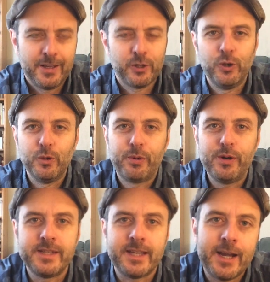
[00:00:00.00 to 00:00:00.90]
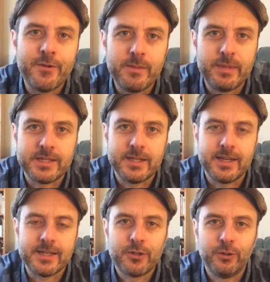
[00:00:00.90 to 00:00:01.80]
corporate dairy
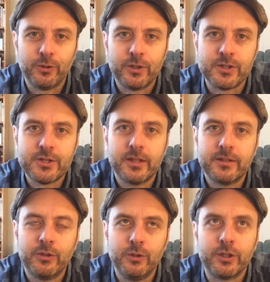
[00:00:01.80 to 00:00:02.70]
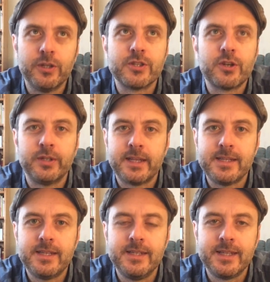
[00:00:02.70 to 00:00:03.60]
business called
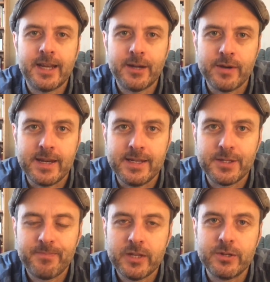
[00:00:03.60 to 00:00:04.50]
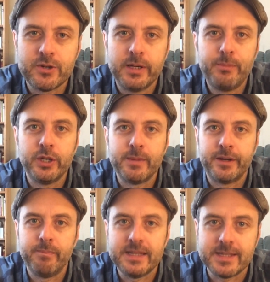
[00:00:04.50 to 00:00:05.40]
Consolidated Dairies, who were trying to put him out
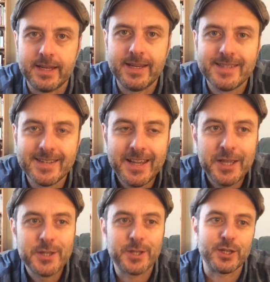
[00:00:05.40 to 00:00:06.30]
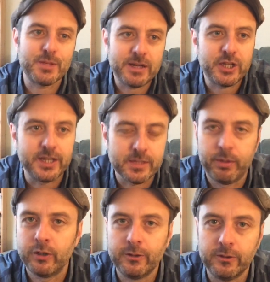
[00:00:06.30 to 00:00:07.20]
of business. So they're smashing his
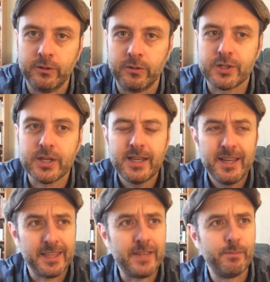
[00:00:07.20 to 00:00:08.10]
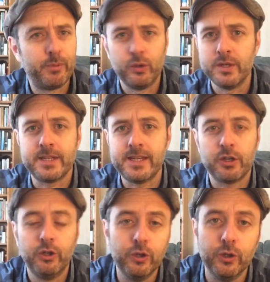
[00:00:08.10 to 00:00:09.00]
bottles. They even poison his
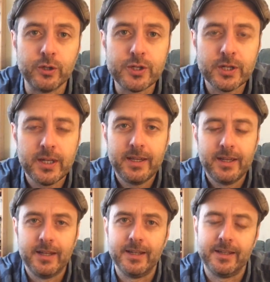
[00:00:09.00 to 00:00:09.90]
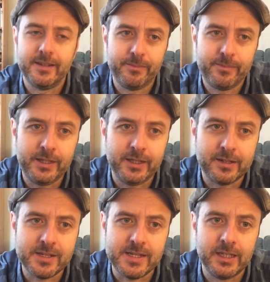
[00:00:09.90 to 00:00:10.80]
horse, you know,
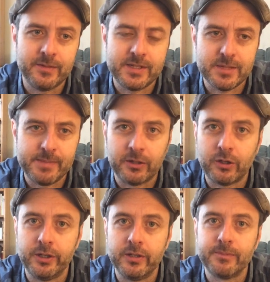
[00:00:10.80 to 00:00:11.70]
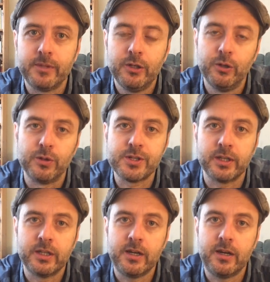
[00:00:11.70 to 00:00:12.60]
because he delivers his milk on a horse
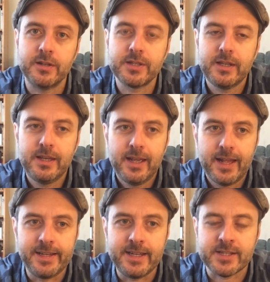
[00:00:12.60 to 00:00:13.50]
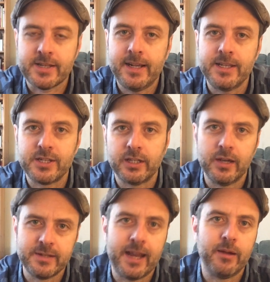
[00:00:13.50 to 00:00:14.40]
and cart. And he decides to go
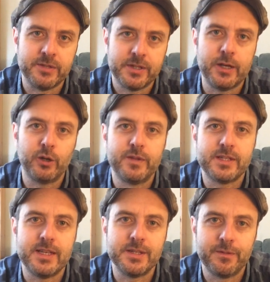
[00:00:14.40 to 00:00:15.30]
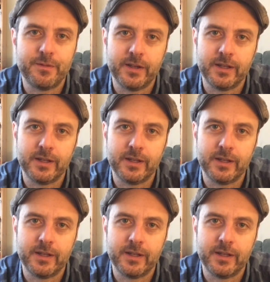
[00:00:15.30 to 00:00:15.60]
down to the offices of